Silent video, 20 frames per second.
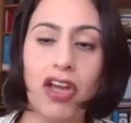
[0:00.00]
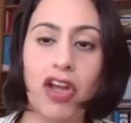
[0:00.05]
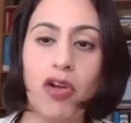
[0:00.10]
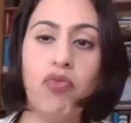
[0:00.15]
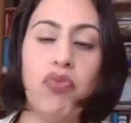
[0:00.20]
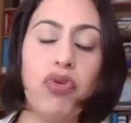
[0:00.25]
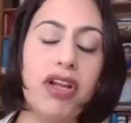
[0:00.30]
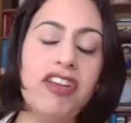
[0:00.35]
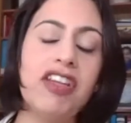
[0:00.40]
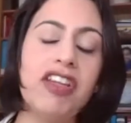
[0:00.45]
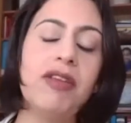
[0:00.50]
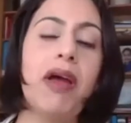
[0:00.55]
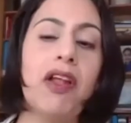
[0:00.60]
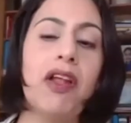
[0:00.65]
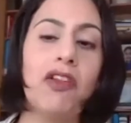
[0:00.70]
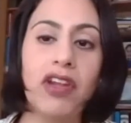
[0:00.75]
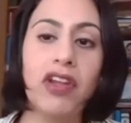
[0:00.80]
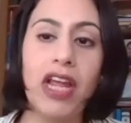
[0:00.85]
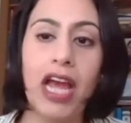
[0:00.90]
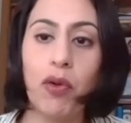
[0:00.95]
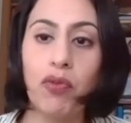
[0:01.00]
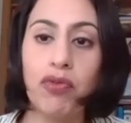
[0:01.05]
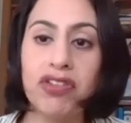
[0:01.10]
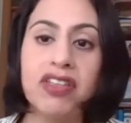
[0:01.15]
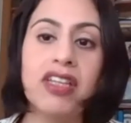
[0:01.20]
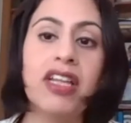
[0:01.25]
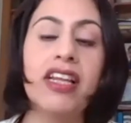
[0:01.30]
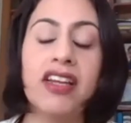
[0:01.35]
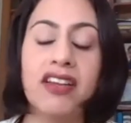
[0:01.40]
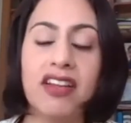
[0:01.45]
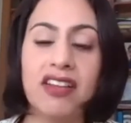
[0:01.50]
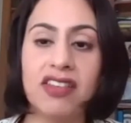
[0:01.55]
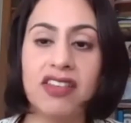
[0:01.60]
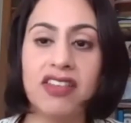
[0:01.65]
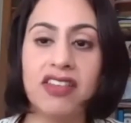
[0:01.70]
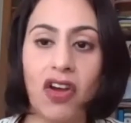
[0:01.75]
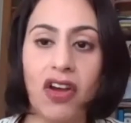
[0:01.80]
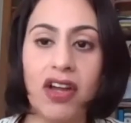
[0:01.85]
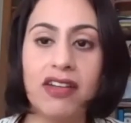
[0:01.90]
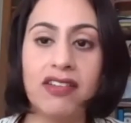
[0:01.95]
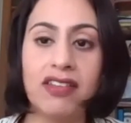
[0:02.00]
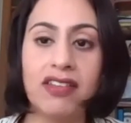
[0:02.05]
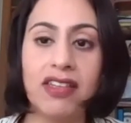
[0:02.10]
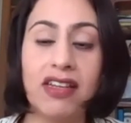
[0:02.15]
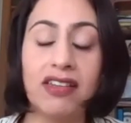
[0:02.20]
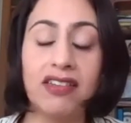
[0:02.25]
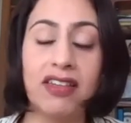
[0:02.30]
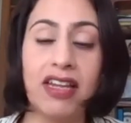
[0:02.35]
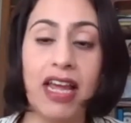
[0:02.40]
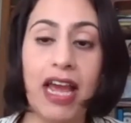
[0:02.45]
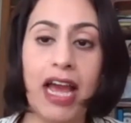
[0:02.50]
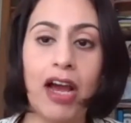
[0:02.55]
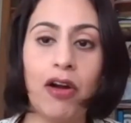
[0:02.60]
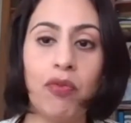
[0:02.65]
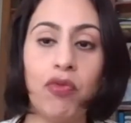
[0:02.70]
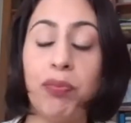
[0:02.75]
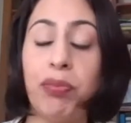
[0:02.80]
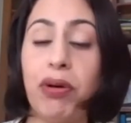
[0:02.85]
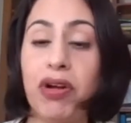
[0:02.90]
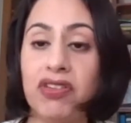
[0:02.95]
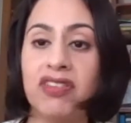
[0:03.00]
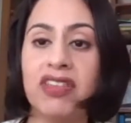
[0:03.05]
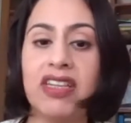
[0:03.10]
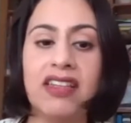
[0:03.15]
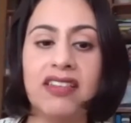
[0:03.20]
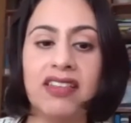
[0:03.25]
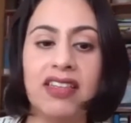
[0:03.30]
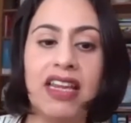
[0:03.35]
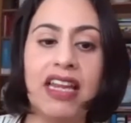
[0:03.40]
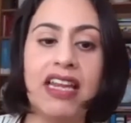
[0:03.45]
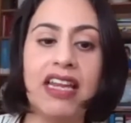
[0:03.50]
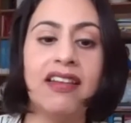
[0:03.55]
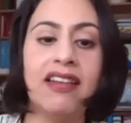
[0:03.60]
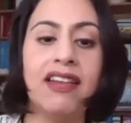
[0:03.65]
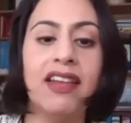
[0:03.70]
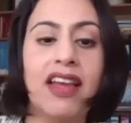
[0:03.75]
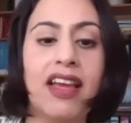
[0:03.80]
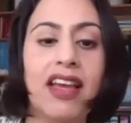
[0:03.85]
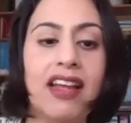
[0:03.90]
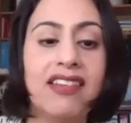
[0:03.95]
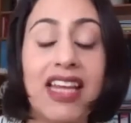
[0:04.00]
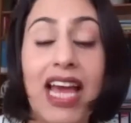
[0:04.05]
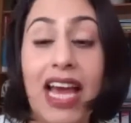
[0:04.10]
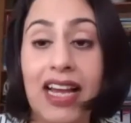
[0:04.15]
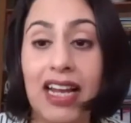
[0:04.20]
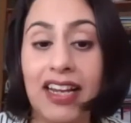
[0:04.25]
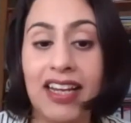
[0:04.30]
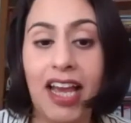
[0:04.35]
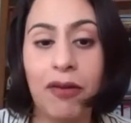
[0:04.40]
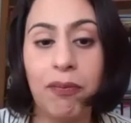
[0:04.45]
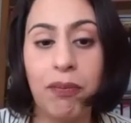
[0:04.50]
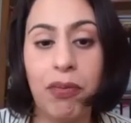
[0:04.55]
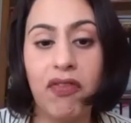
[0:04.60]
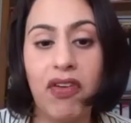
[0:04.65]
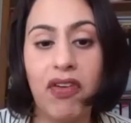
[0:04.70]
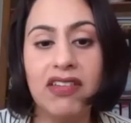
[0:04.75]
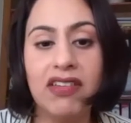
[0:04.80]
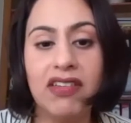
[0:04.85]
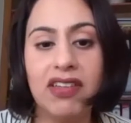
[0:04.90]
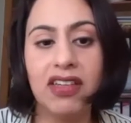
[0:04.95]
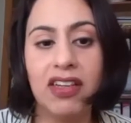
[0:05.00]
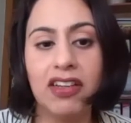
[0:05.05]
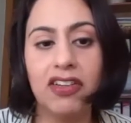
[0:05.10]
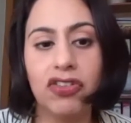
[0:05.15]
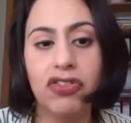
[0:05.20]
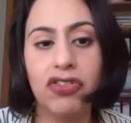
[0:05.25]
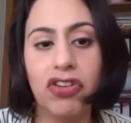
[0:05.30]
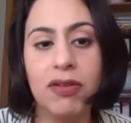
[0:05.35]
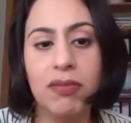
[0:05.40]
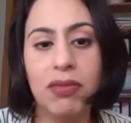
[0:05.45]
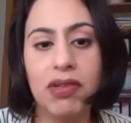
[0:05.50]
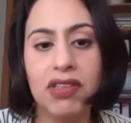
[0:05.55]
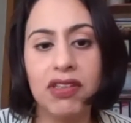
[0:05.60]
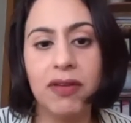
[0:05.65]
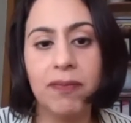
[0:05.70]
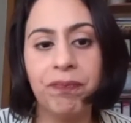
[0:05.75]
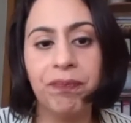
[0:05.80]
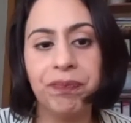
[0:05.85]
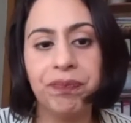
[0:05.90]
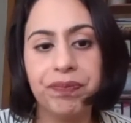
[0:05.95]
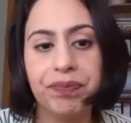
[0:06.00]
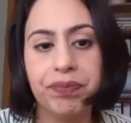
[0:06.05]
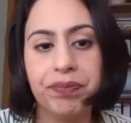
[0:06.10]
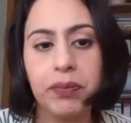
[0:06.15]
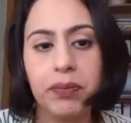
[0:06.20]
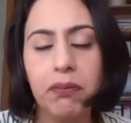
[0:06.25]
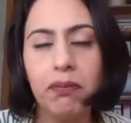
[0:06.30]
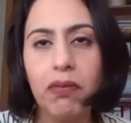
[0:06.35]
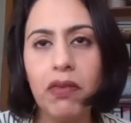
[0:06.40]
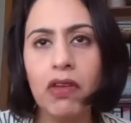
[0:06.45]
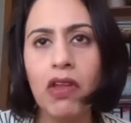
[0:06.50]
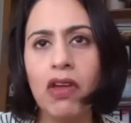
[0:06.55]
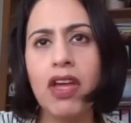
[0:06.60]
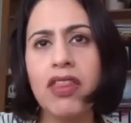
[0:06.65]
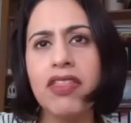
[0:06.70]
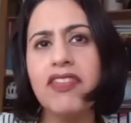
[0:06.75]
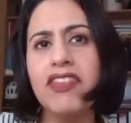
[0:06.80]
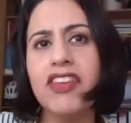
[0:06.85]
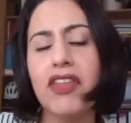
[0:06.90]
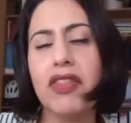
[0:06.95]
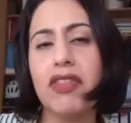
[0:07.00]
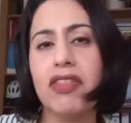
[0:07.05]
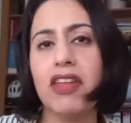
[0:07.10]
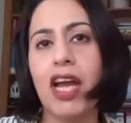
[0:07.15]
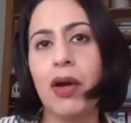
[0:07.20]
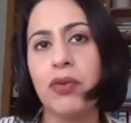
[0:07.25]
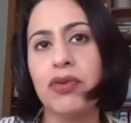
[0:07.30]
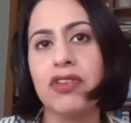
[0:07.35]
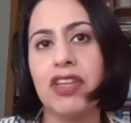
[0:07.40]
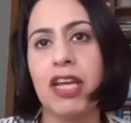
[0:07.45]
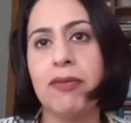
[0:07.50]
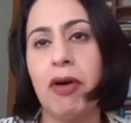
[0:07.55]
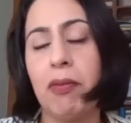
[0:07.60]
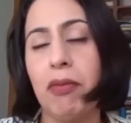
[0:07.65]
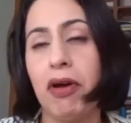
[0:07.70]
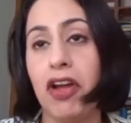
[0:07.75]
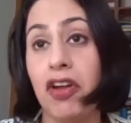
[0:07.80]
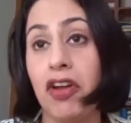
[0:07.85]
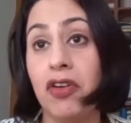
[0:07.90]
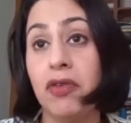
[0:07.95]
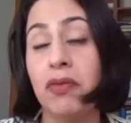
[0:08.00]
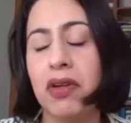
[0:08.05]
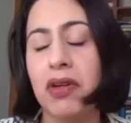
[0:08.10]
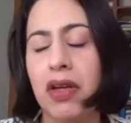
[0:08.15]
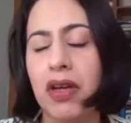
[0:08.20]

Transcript: Really depends on how resilient a society is and how robust it is in tackling and preventing extremism. I think the other thing I would say about my own